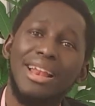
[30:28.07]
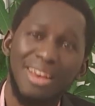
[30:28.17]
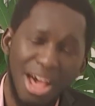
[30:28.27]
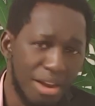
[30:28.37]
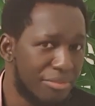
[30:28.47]
A
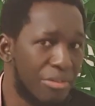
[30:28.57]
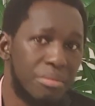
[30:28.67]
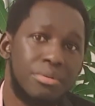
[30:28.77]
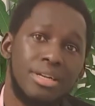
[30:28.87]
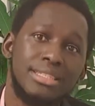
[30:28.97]
lot of our
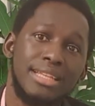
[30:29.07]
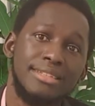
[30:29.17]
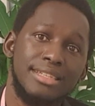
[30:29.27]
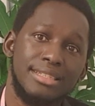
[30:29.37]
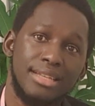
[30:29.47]
brothers and
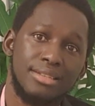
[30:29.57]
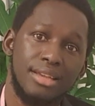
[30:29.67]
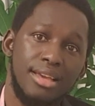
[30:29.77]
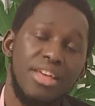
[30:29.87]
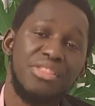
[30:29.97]
sisters
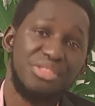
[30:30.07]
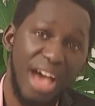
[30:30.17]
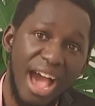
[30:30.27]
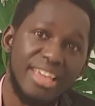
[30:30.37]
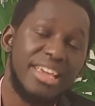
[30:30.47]

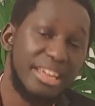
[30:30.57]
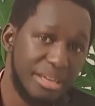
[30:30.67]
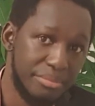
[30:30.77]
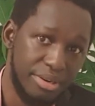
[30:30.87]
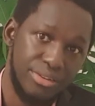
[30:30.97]
die in
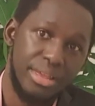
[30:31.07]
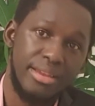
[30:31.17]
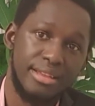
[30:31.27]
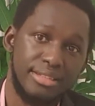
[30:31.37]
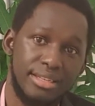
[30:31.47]
the
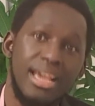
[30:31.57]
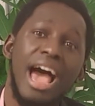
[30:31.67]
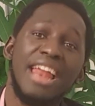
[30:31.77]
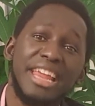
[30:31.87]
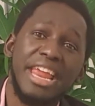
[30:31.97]
Mediterranean Sea.
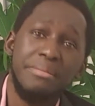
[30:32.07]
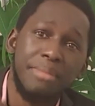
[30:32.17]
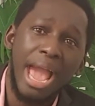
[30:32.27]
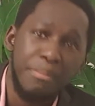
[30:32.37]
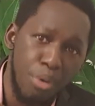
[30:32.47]
And in
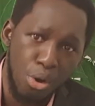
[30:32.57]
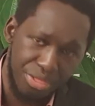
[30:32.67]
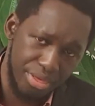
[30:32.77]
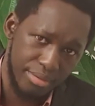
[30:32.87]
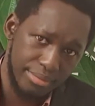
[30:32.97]
my
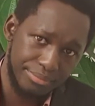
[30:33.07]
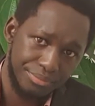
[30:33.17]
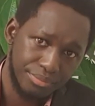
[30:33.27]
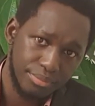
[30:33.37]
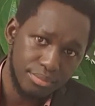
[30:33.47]
boat,
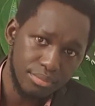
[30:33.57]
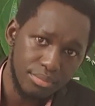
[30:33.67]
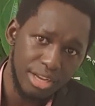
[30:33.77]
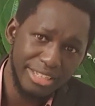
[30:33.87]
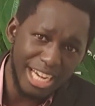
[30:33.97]

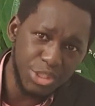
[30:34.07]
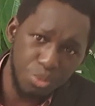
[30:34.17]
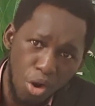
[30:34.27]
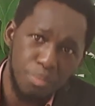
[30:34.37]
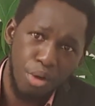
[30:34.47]
that
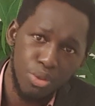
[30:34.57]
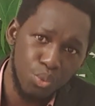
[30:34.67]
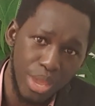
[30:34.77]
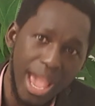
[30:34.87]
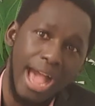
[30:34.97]
small boat
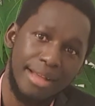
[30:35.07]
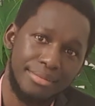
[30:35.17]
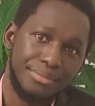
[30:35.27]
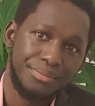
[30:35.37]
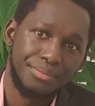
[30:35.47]
we are,
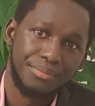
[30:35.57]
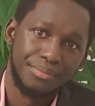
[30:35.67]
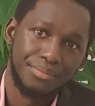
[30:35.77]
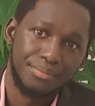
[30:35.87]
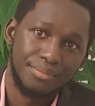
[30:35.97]

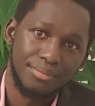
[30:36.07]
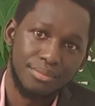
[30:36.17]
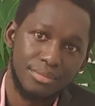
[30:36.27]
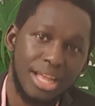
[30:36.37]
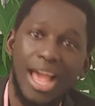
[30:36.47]

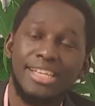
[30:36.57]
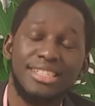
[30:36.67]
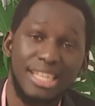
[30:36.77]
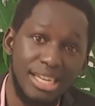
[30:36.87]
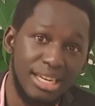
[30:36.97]
I
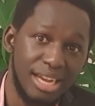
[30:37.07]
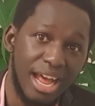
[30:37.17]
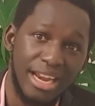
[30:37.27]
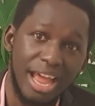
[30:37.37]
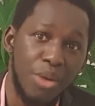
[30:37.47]
still,
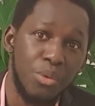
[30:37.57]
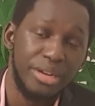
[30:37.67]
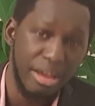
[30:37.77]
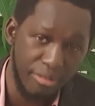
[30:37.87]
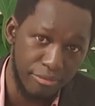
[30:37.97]
and I will
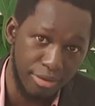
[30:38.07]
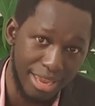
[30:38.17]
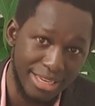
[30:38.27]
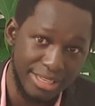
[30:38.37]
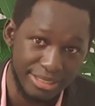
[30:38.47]
never
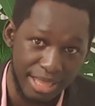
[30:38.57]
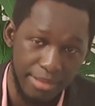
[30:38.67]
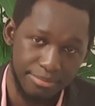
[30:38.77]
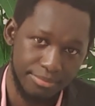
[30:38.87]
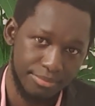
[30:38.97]
forget his
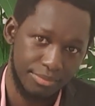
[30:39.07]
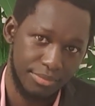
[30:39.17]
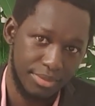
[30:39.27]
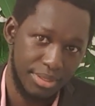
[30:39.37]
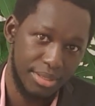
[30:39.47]
name,
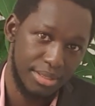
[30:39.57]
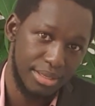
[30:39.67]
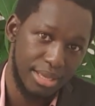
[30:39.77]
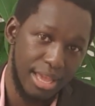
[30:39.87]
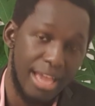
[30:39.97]

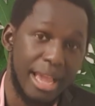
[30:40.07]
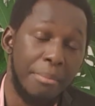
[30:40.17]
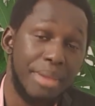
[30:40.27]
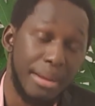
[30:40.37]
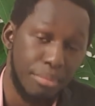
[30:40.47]
a
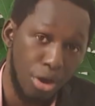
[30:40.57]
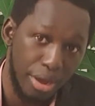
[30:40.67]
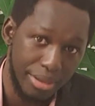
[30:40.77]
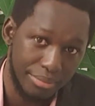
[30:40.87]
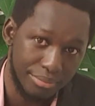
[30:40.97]
Gambian
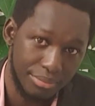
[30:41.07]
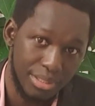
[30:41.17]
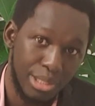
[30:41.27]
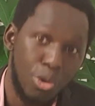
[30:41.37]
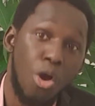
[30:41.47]
boy
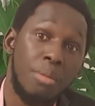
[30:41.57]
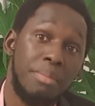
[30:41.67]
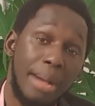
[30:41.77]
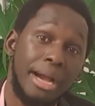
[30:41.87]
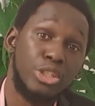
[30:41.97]
called
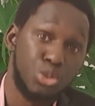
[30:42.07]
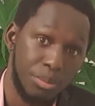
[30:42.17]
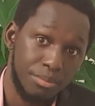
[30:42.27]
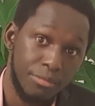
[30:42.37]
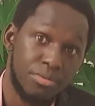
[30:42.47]
Baba
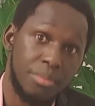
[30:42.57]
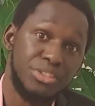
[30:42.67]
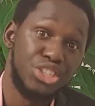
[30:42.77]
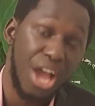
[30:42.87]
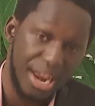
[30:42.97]
Job from
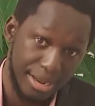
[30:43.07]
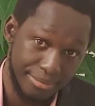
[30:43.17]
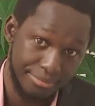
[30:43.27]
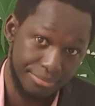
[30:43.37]
Jara.